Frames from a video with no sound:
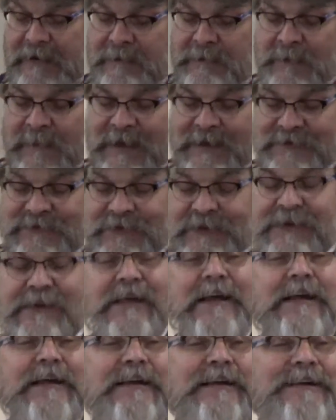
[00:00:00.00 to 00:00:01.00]
amazing
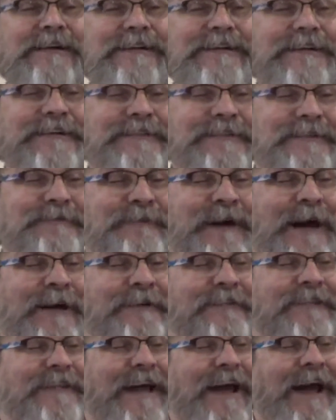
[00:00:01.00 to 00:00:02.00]
kingdom out
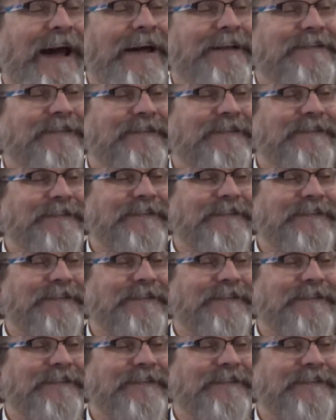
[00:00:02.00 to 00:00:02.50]
of that?